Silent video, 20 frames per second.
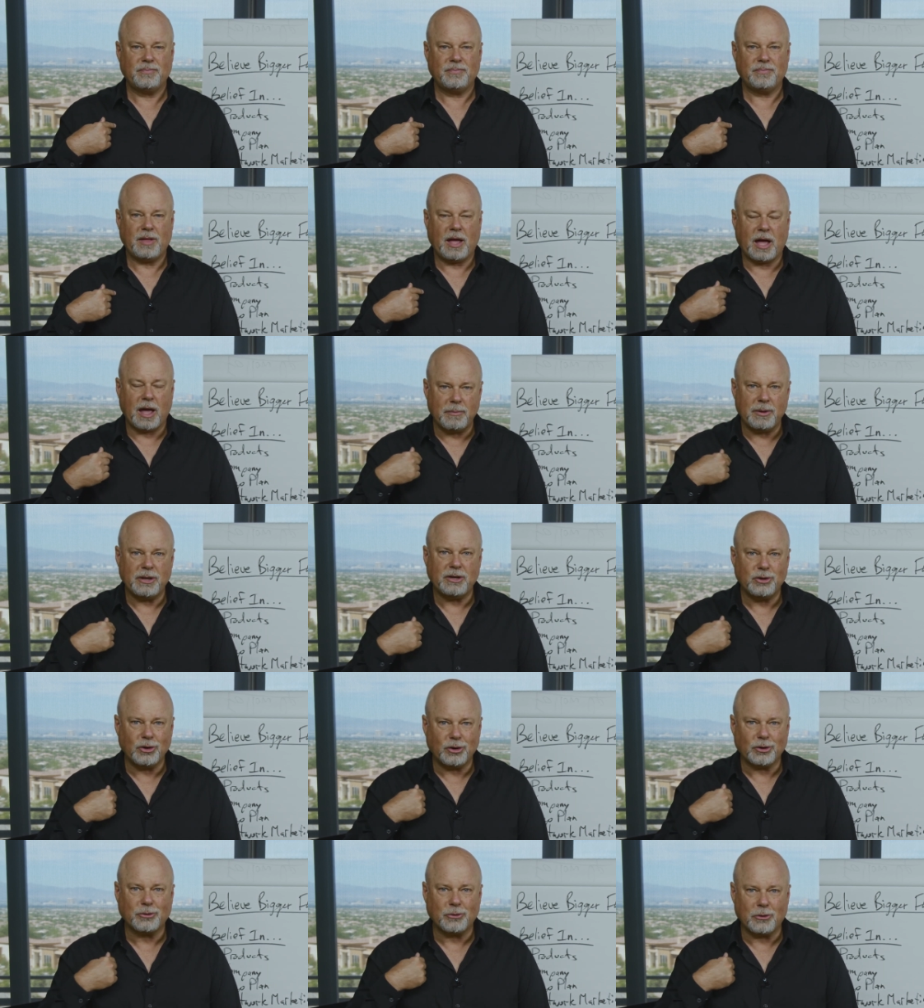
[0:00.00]
I'm in
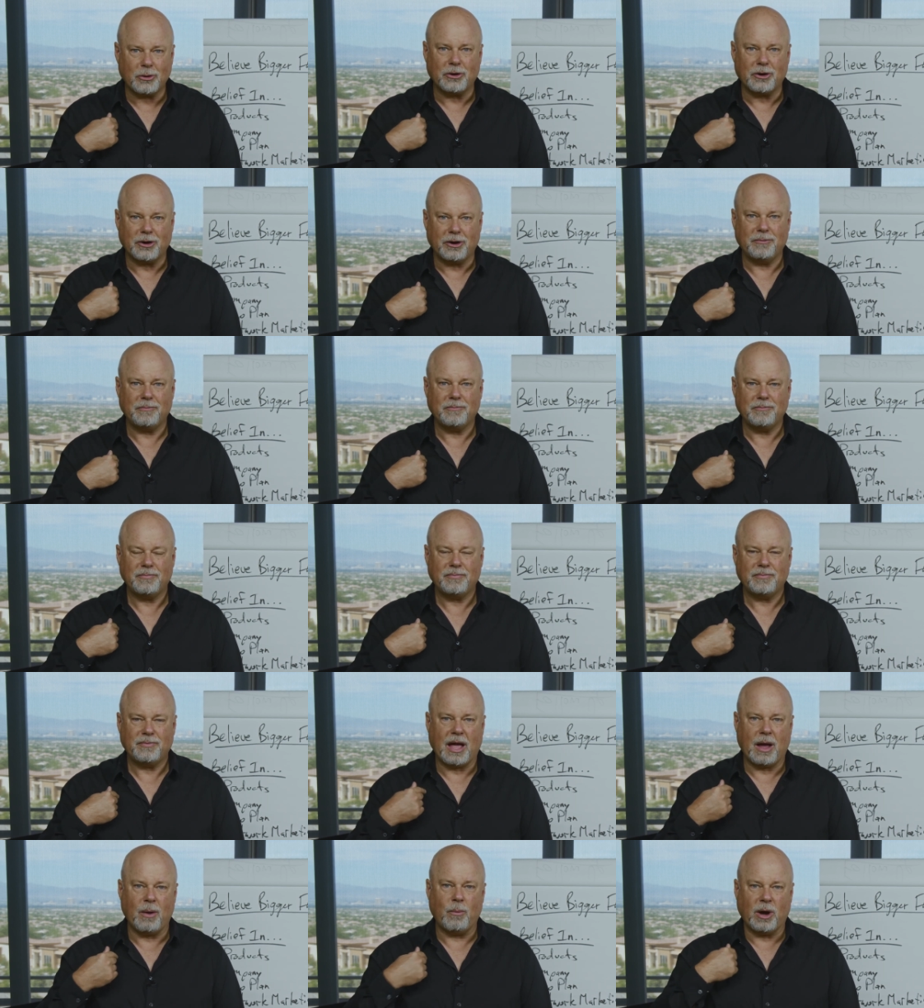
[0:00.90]
your corner.
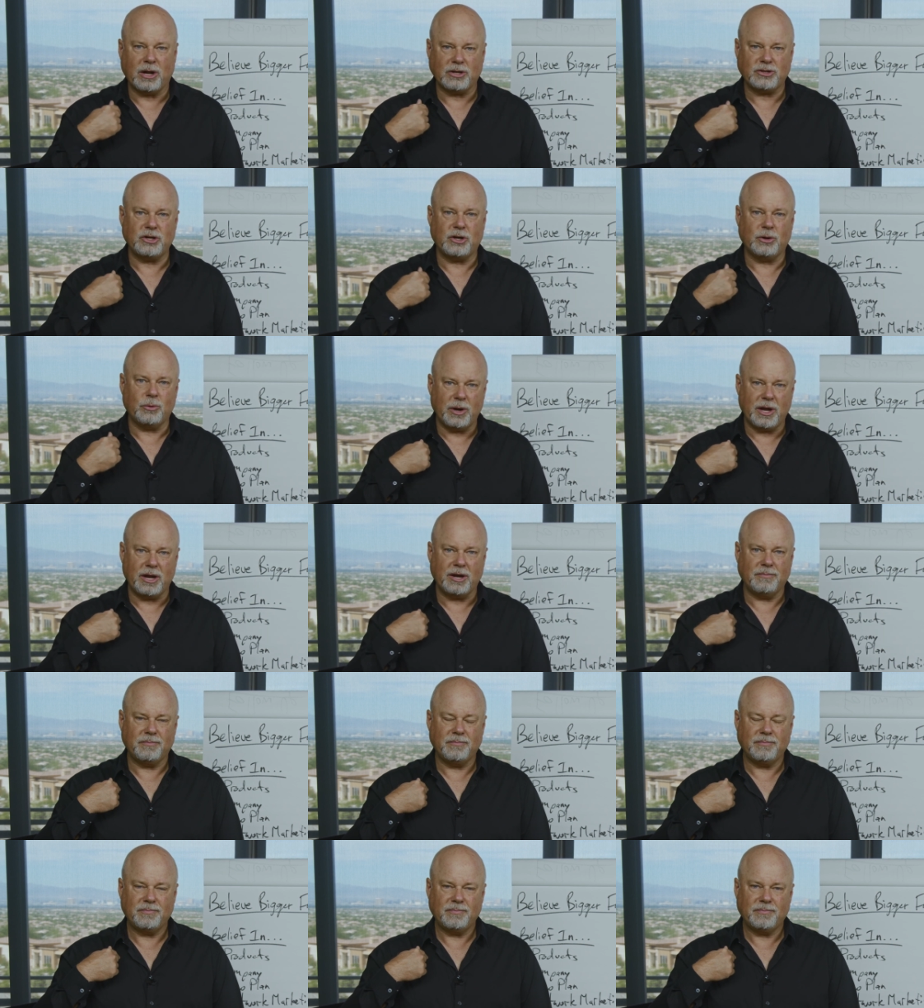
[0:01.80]
I want you to win,
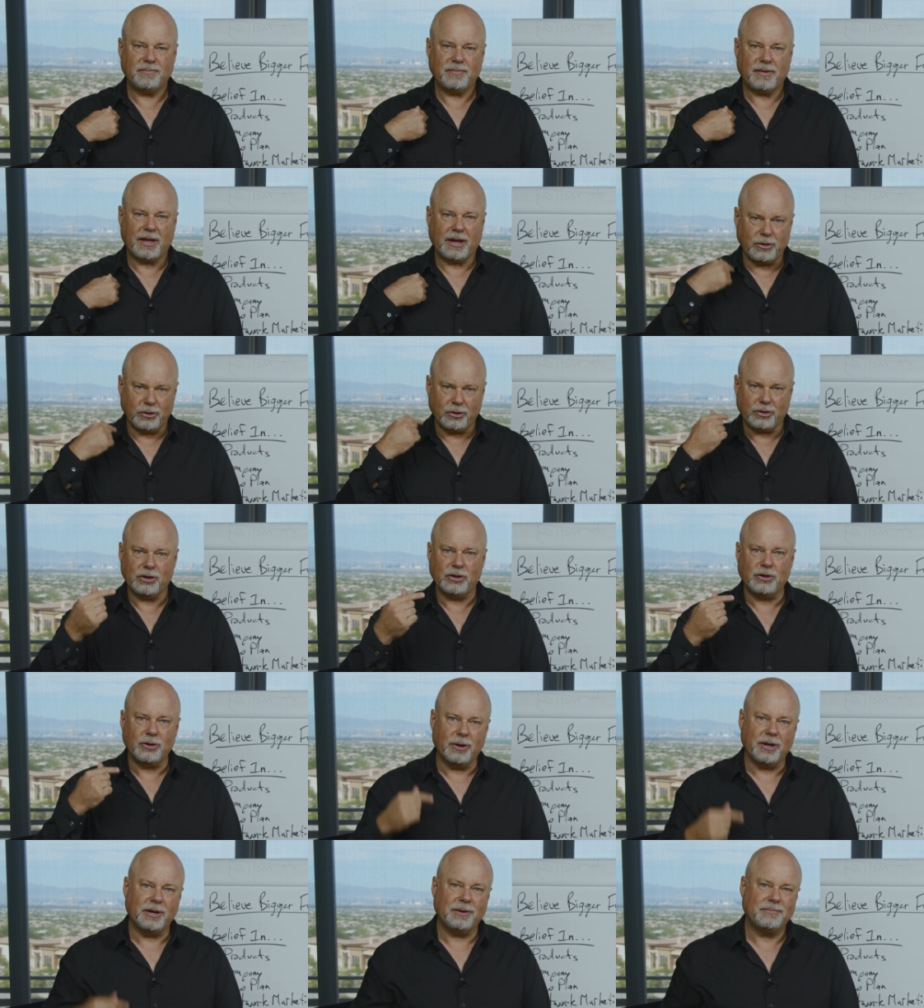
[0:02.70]
and you can
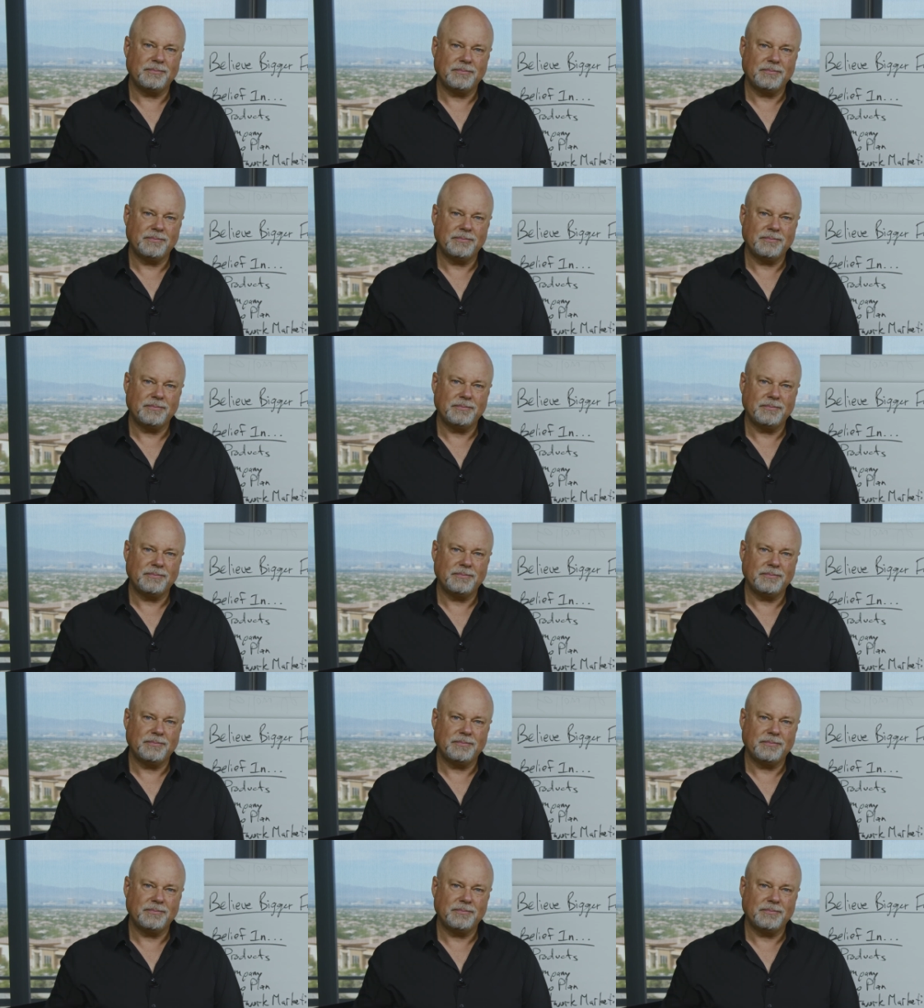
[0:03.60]
do it.